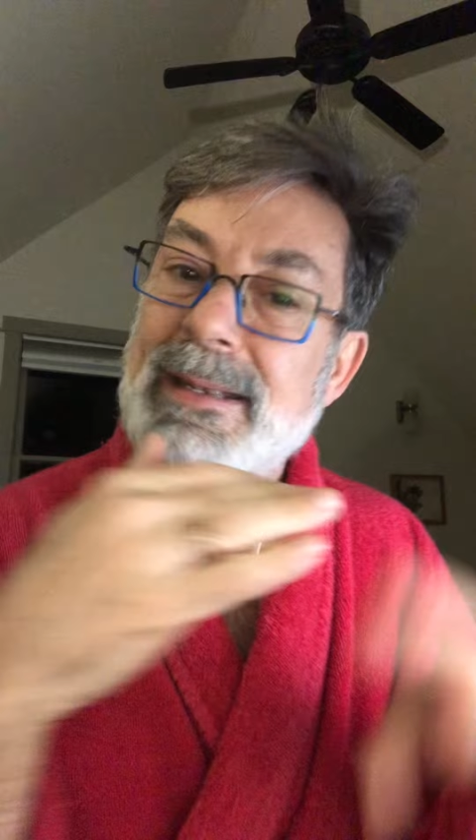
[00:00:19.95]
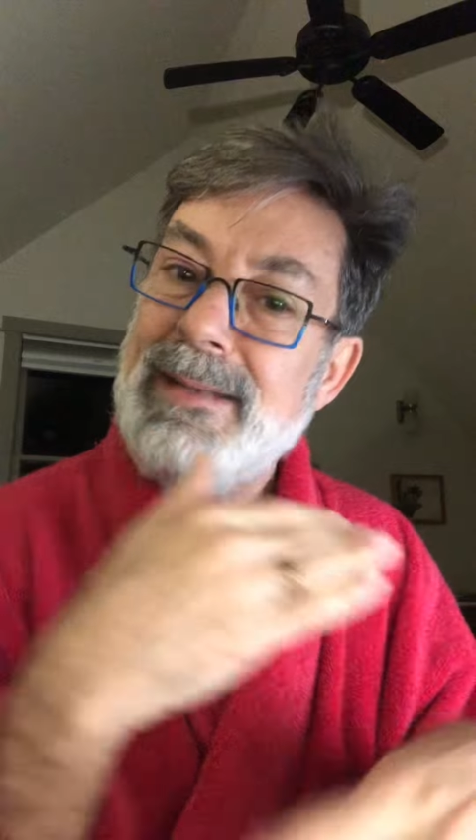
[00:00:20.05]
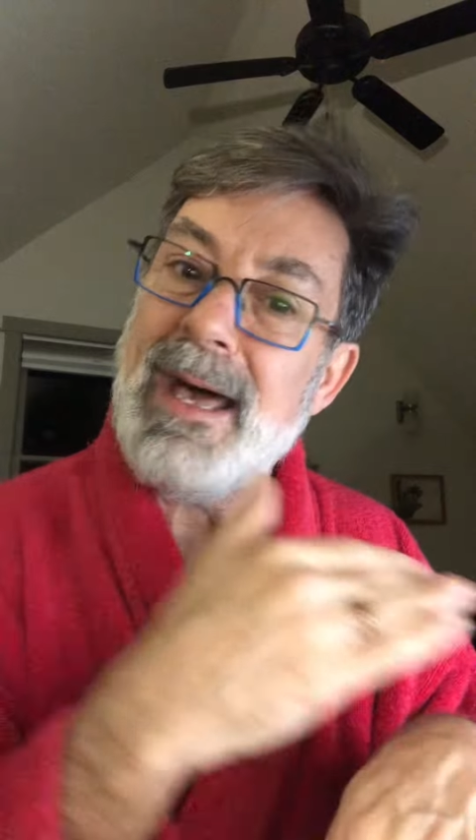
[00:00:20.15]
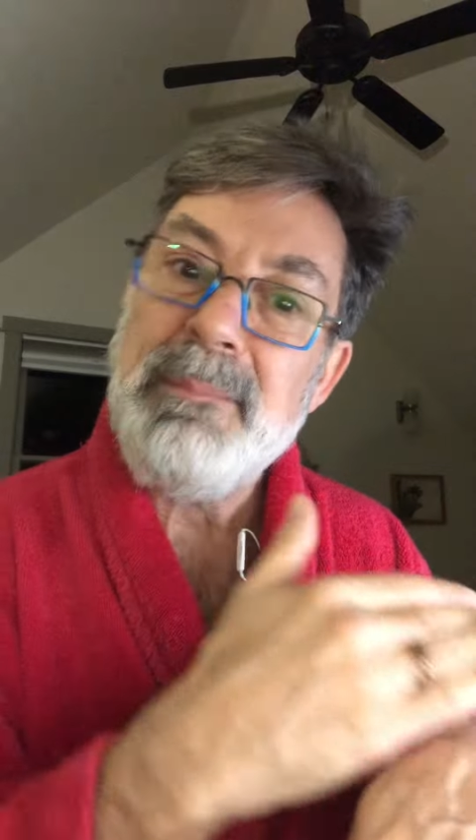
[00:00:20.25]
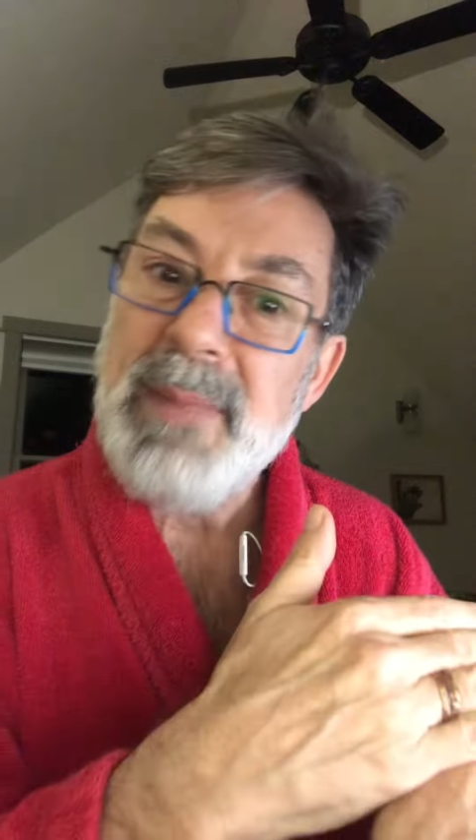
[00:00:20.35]

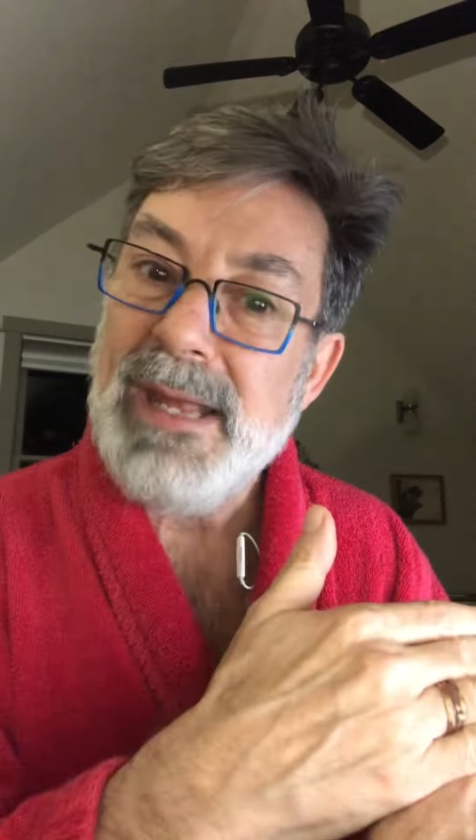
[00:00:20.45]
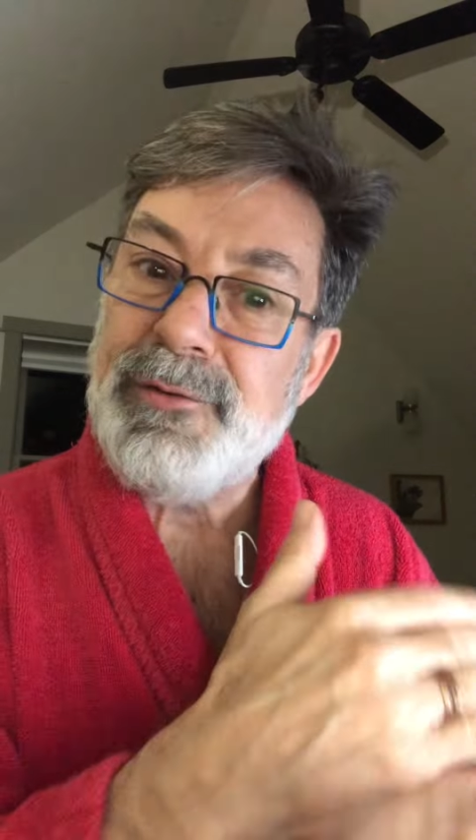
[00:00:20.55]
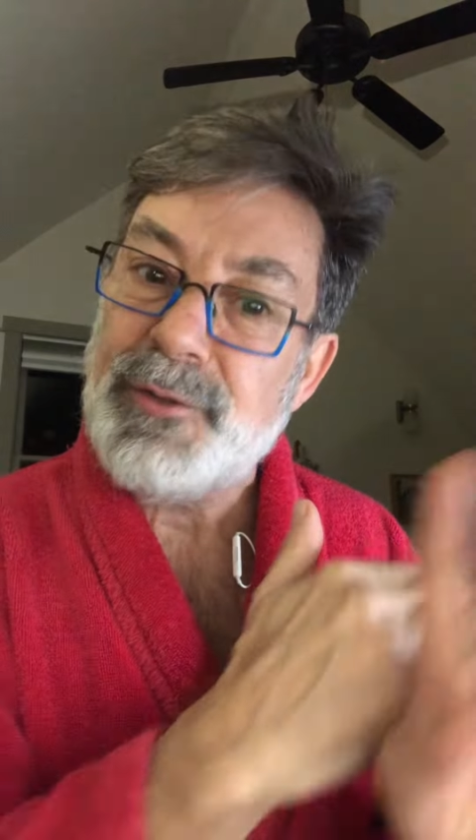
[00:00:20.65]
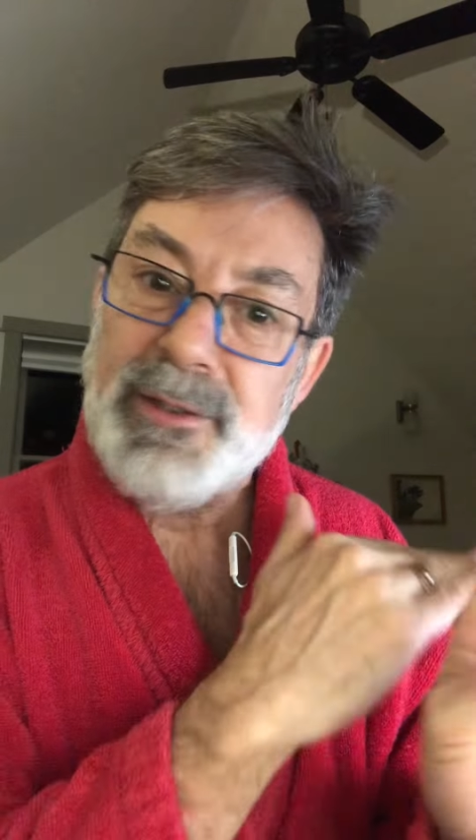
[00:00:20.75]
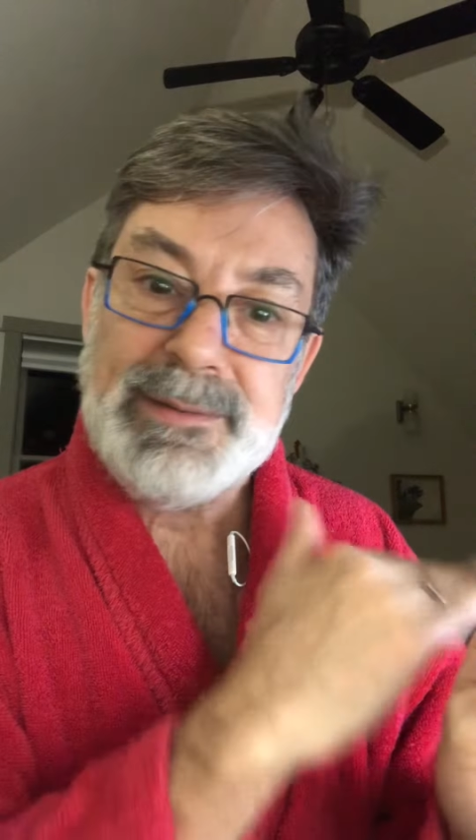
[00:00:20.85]
Not
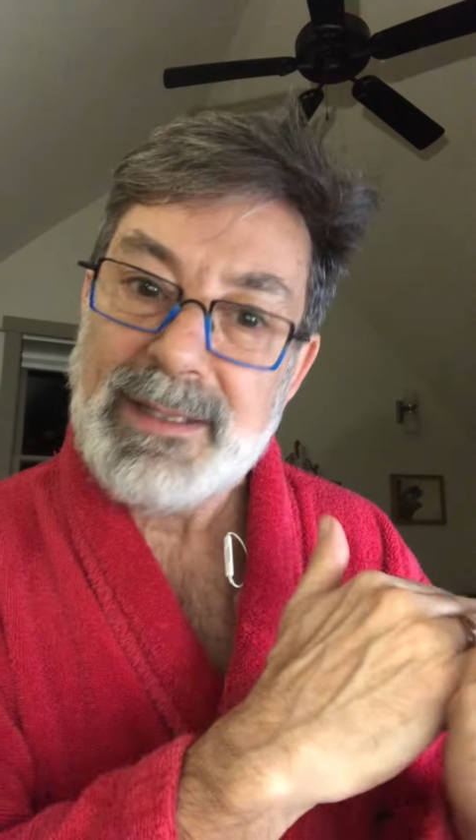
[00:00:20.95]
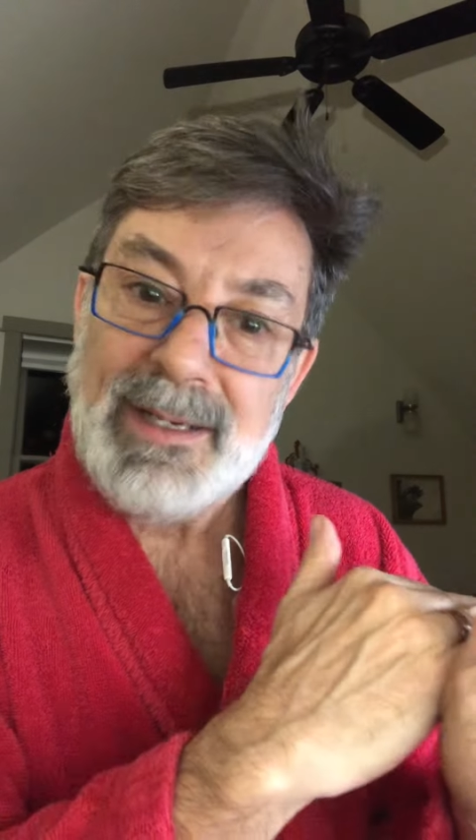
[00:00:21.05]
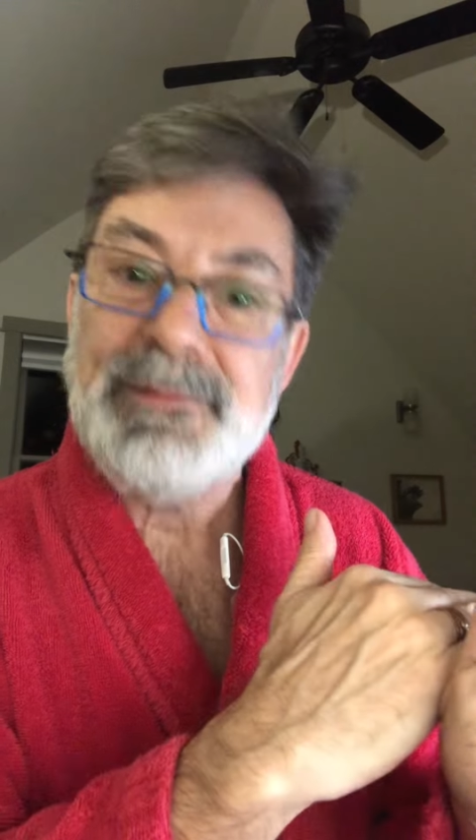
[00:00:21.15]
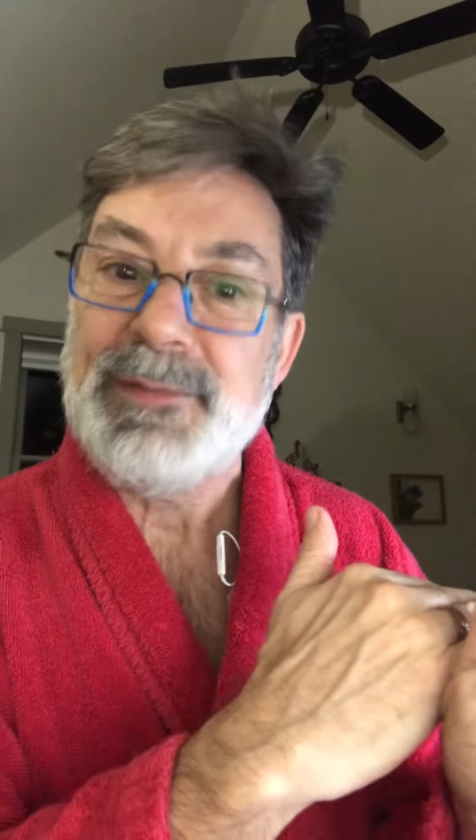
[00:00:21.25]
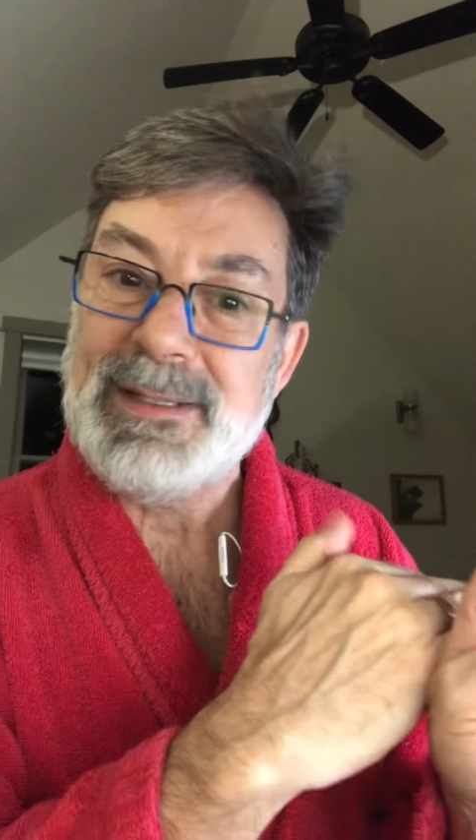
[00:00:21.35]
major
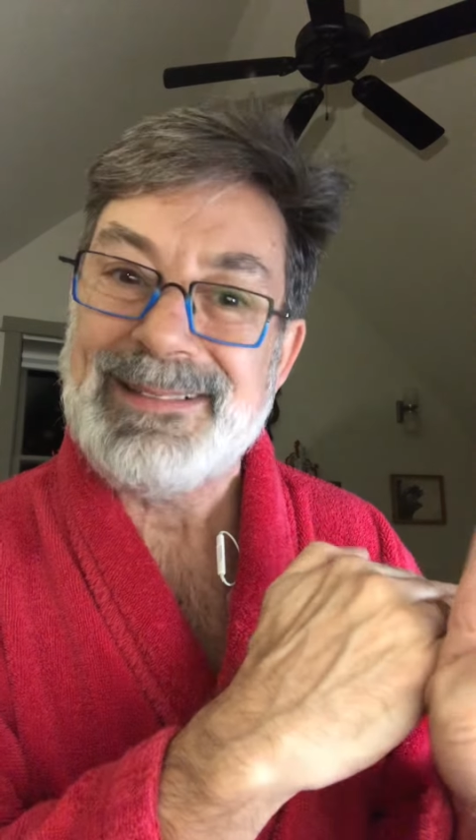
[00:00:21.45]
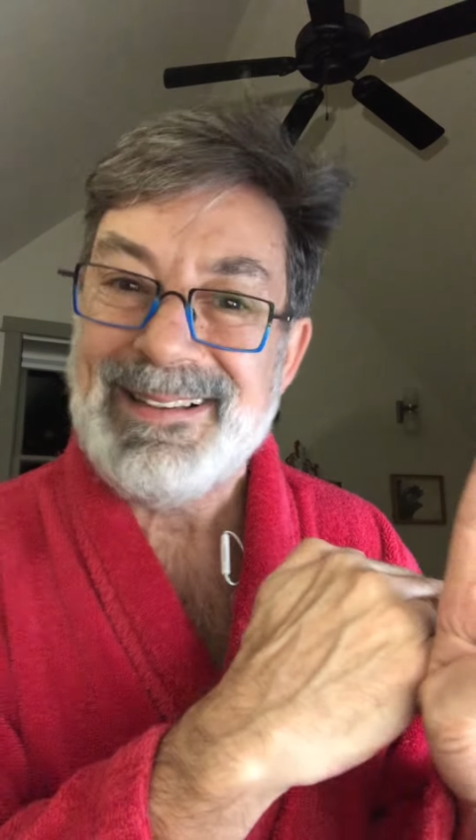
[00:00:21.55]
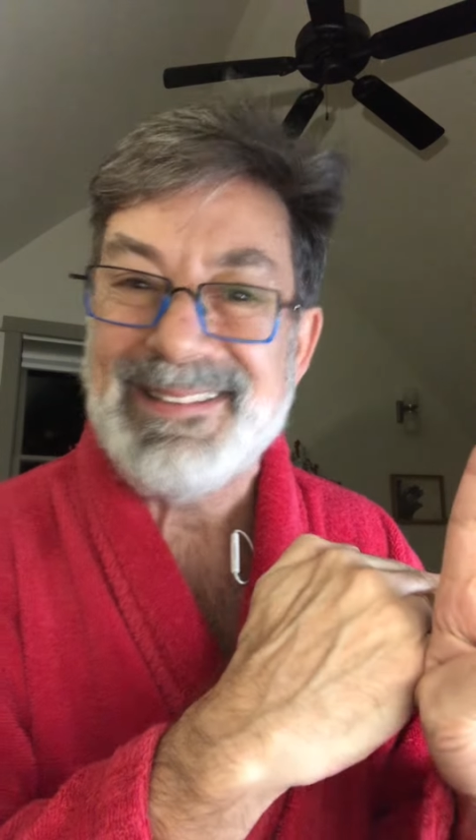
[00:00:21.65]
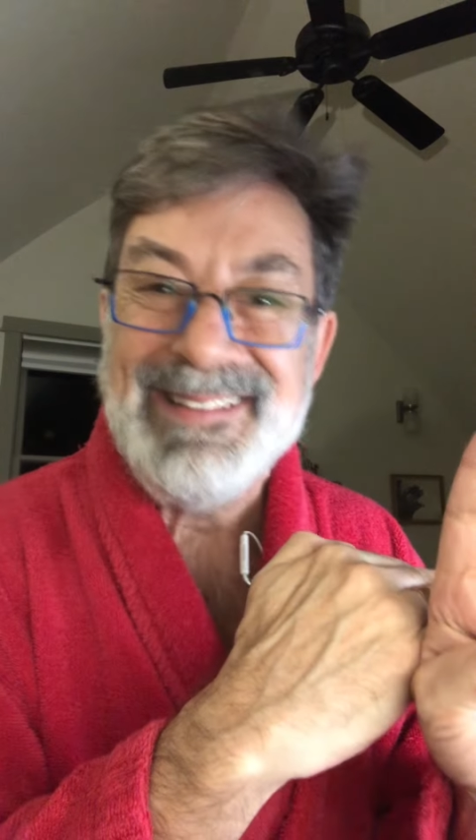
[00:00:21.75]
conflict like